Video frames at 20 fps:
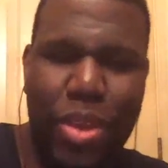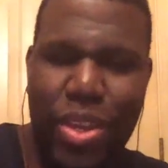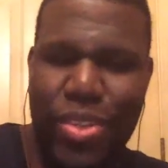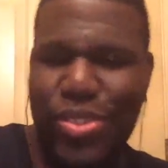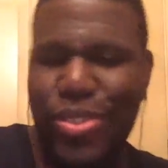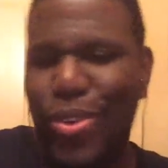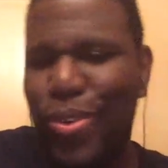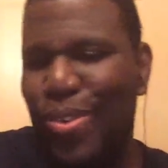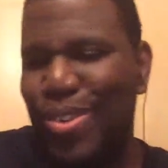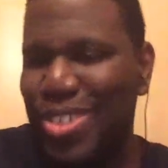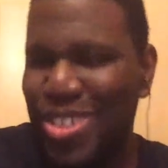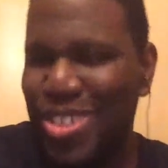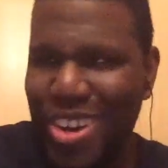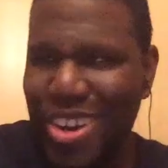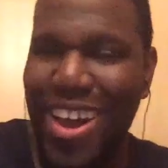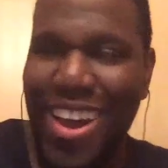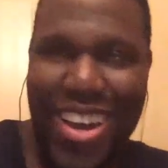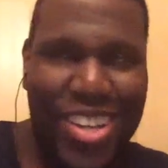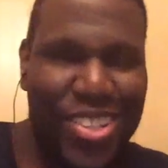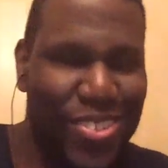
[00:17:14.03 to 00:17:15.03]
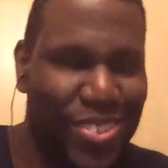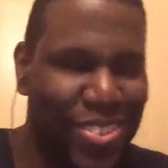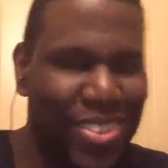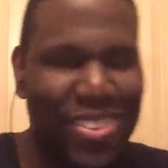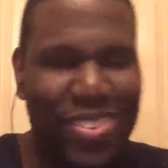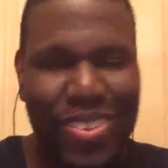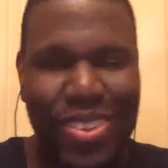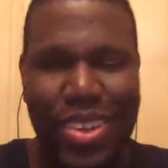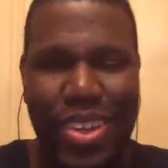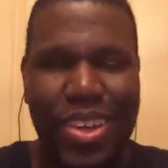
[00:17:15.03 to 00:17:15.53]
total trash.
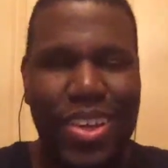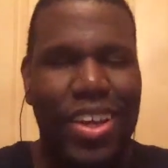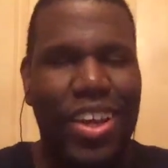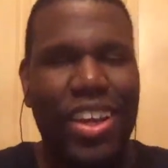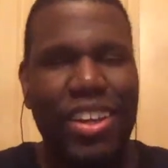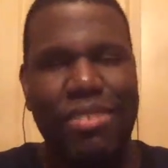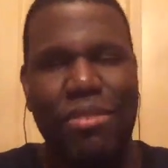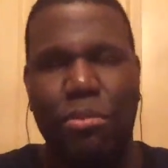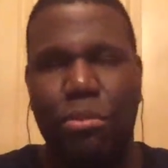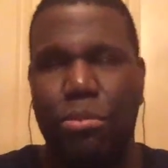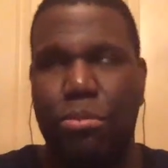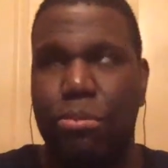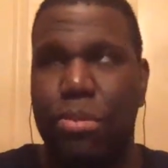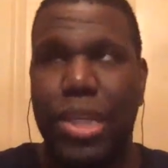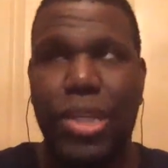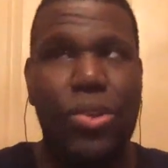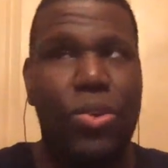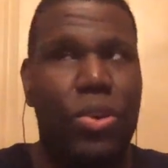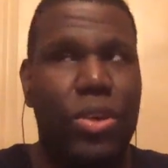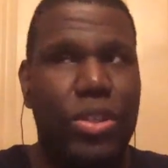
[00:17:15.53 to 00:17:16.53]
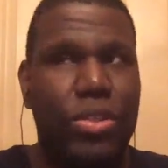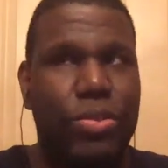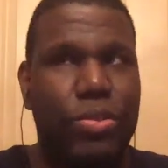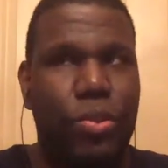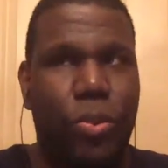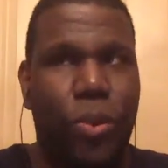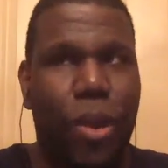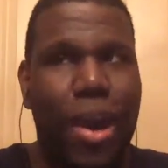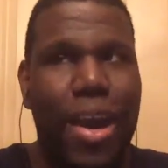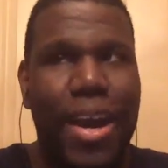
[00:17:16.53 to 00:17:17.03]
And me going,
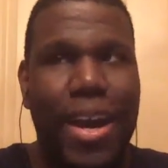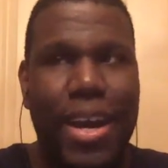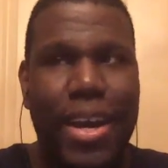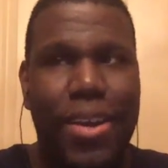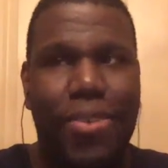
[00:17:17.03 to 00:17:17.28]
why?